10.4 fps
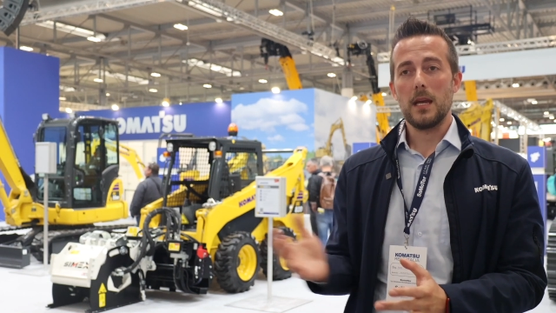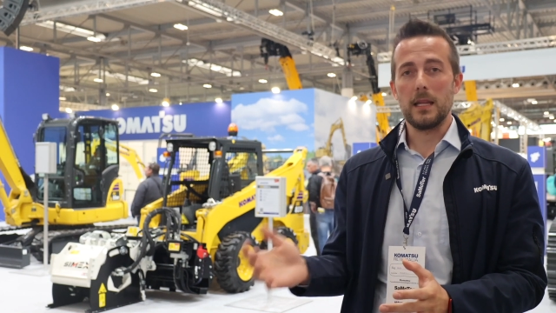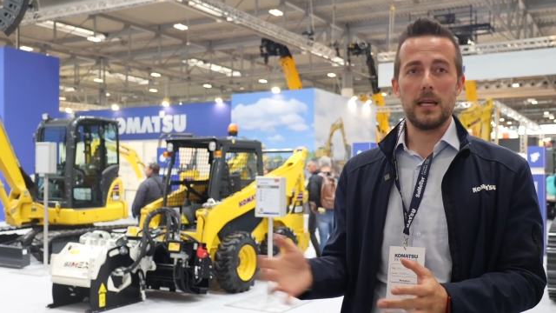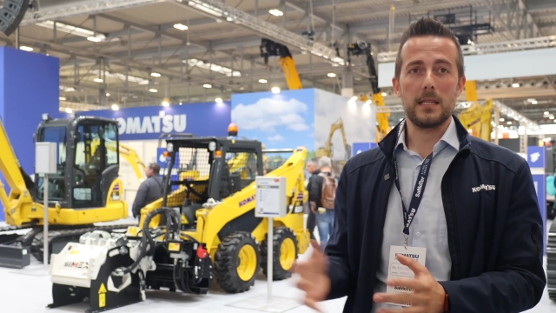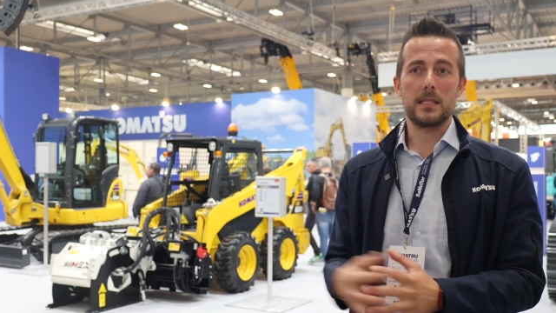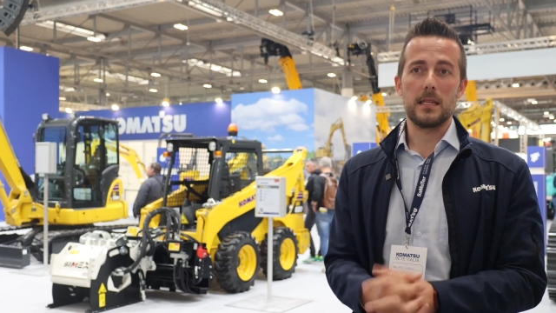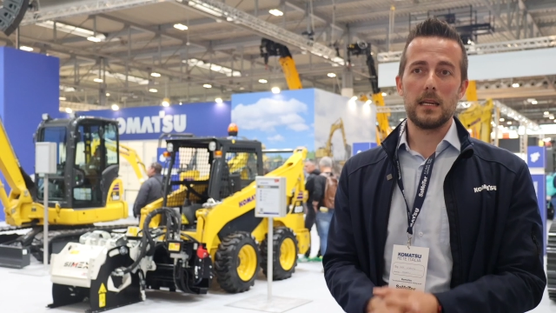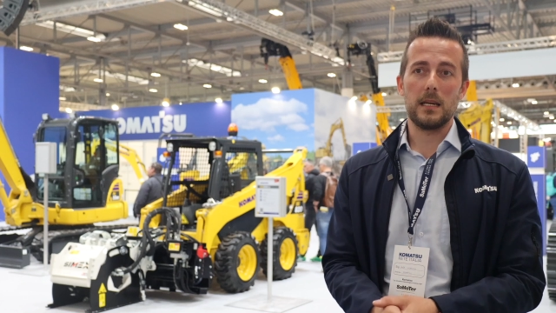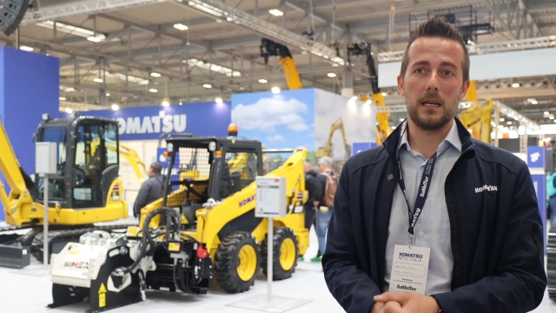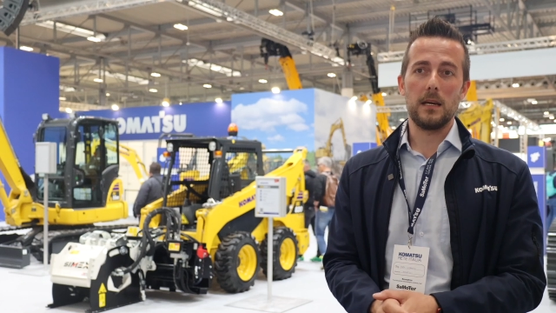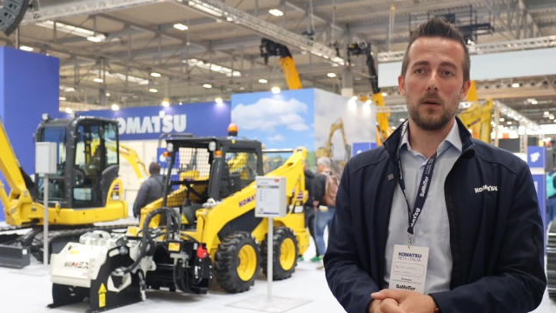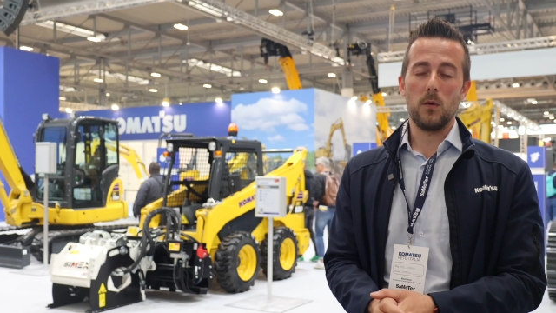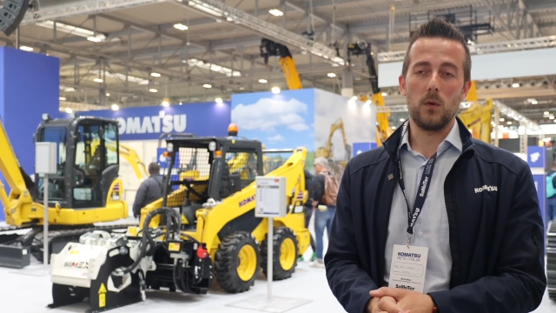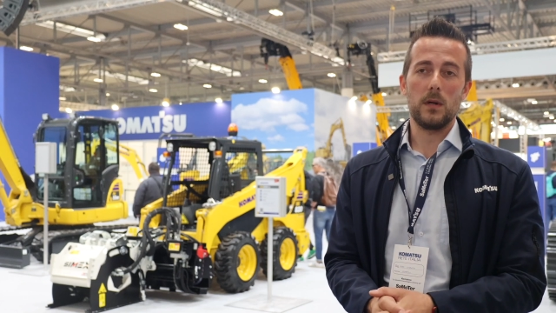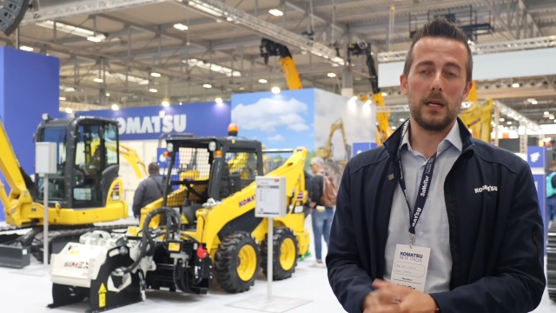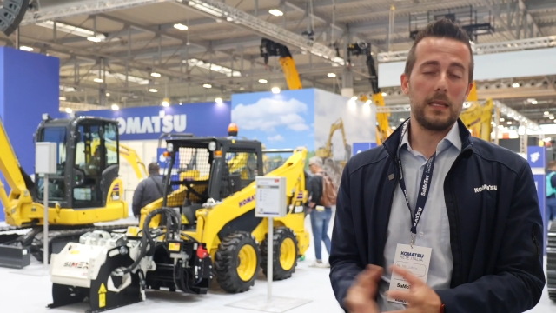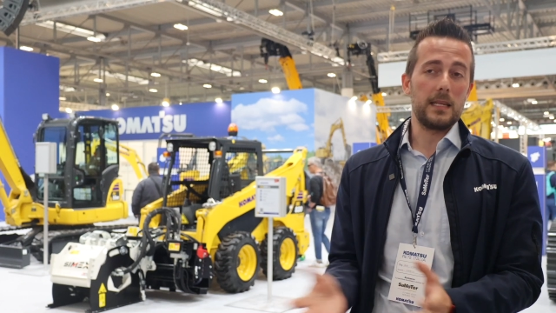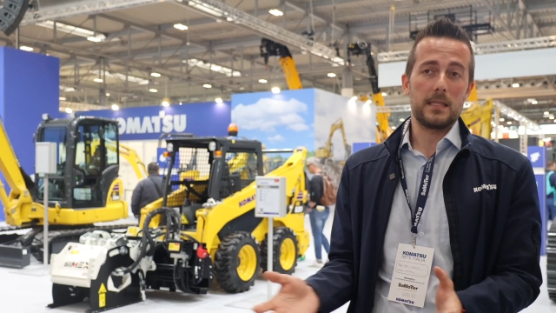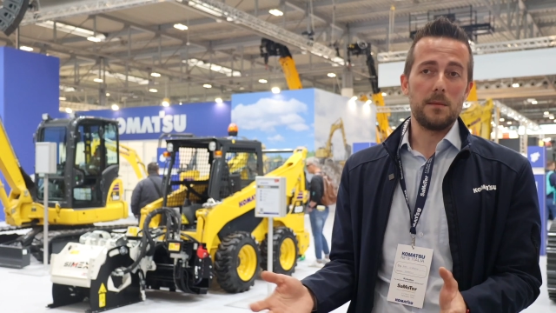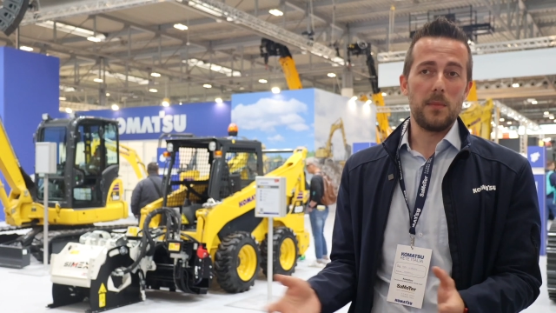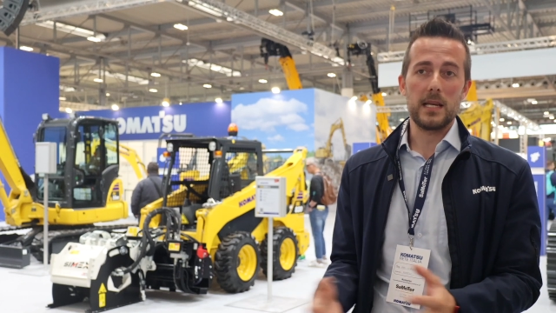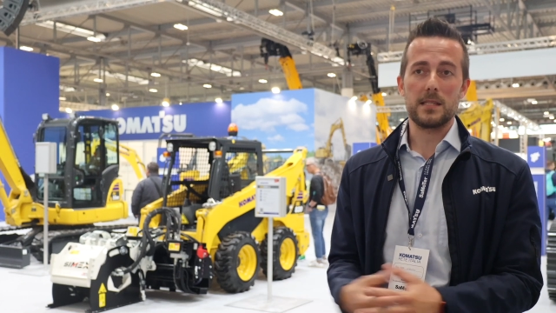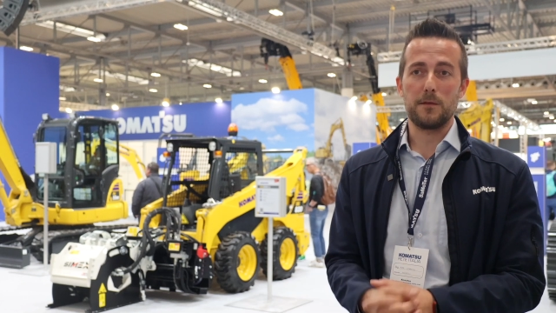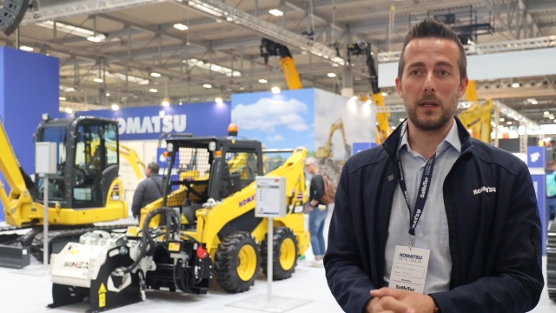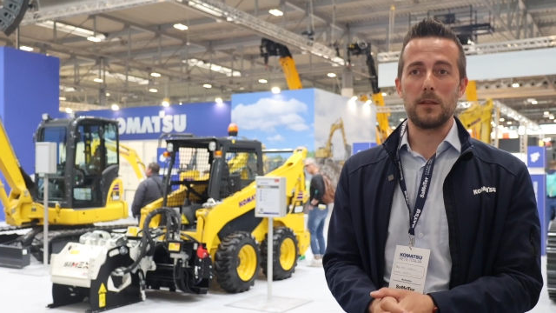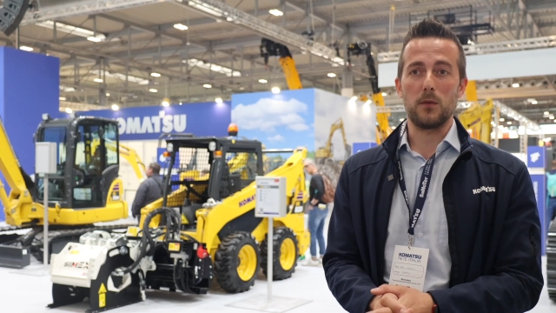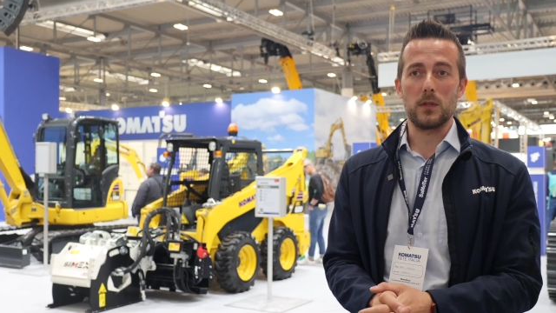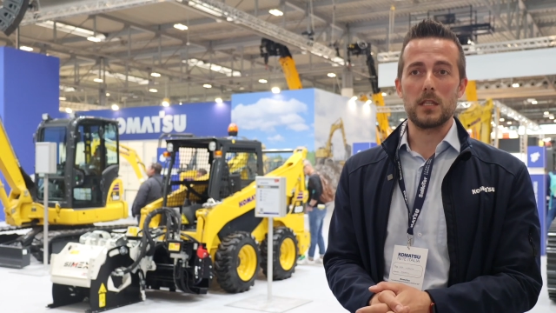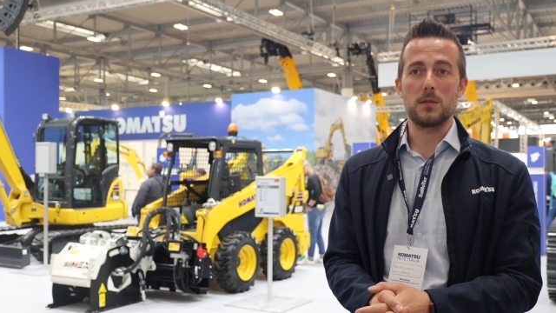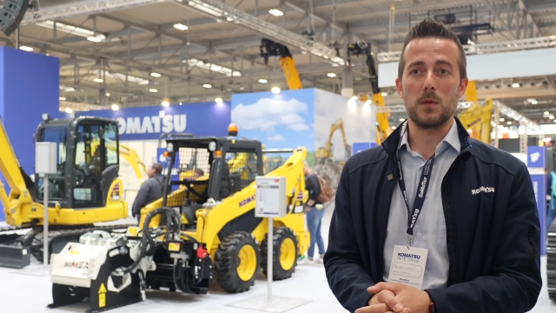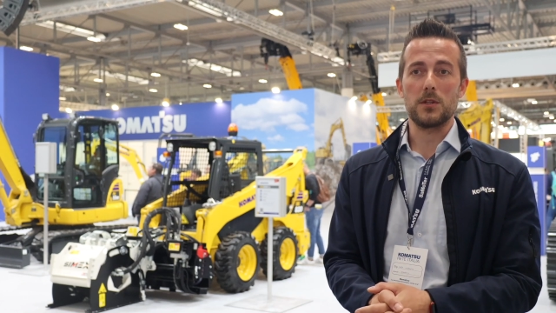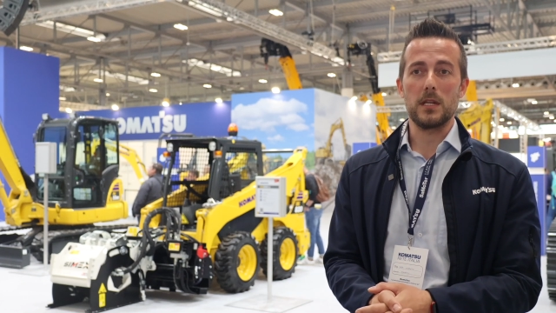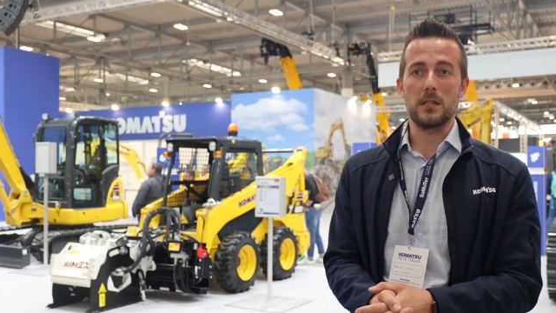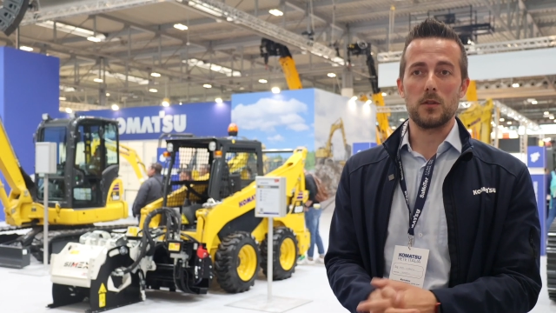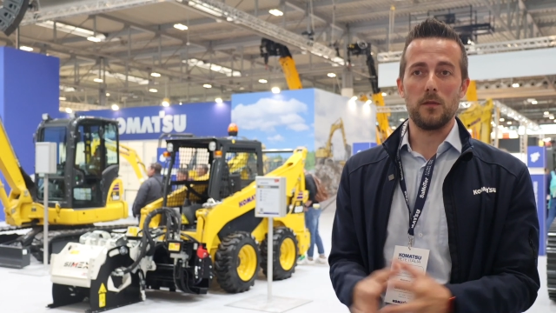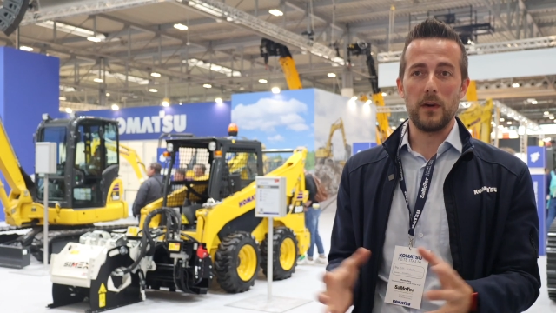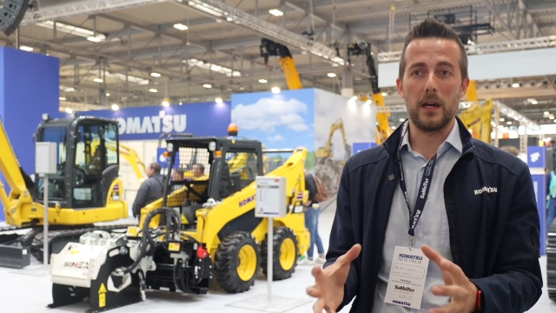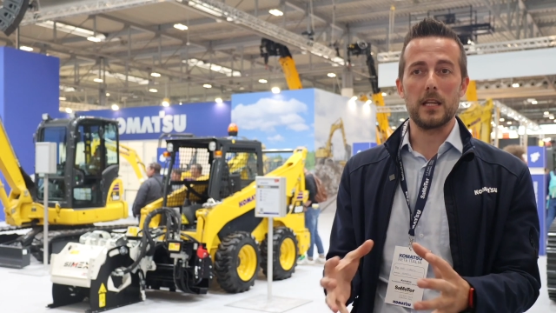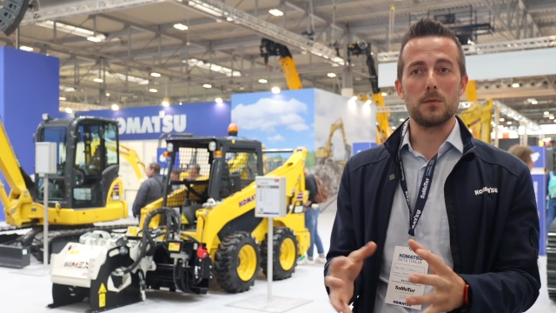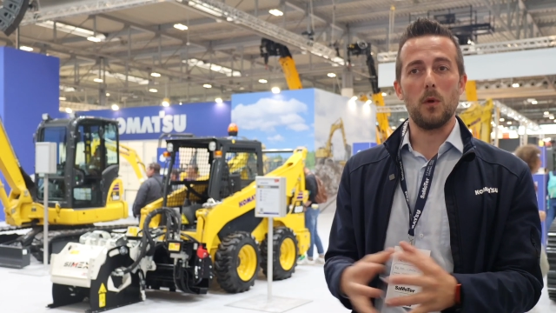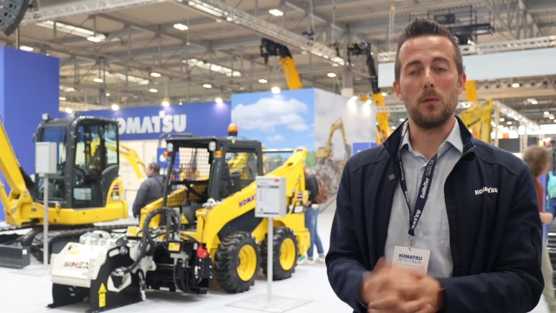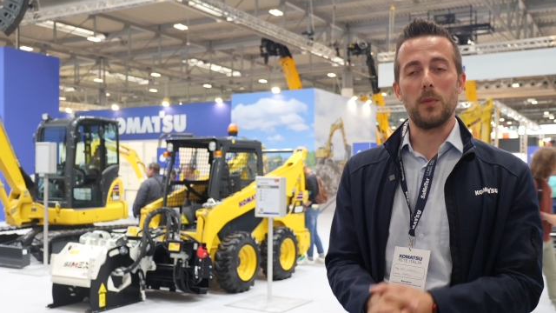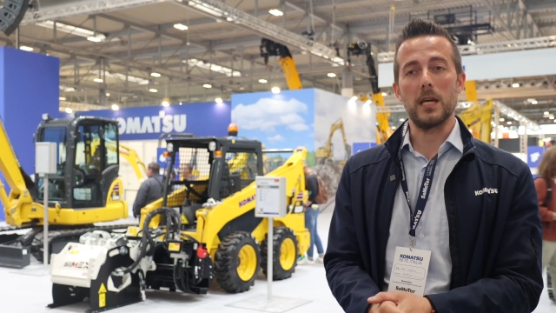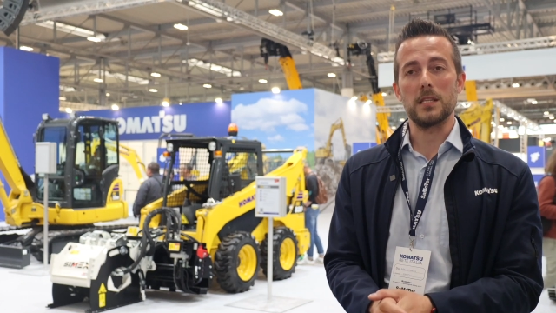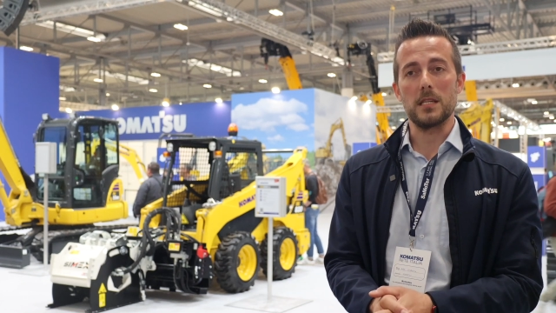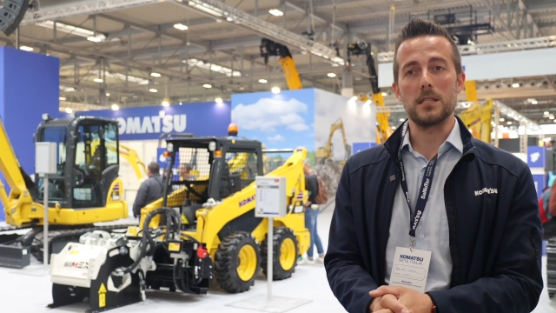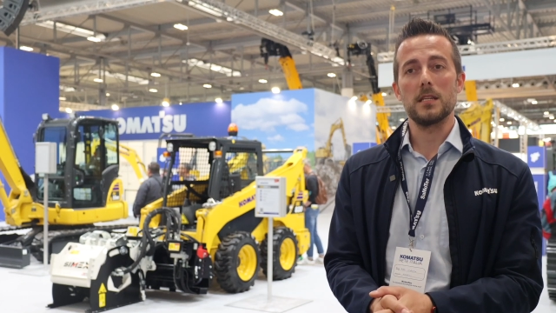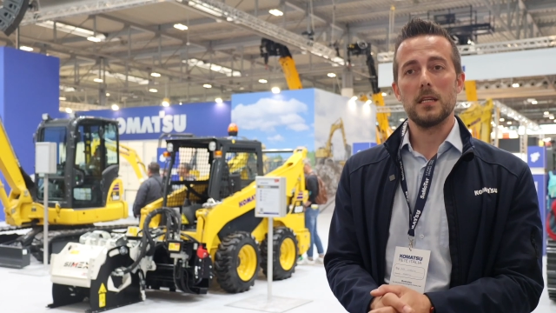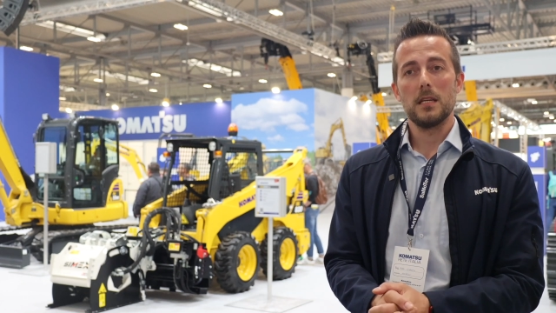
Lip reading: and that's the best fit for this machine. So very small places.